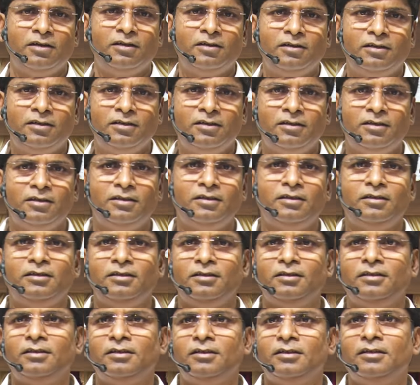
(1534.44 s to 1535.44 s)
If there should be
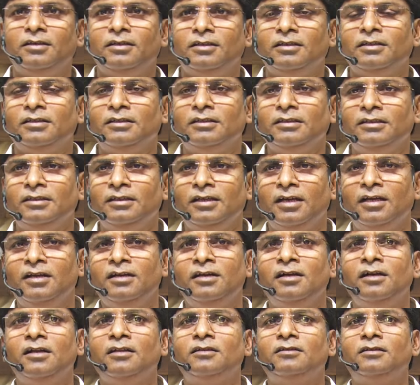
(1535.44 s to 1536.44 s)
good things and blessings in
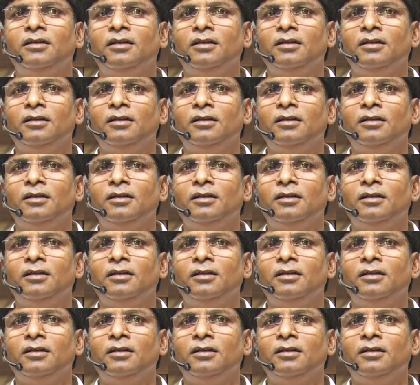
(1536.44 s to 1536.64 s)
our life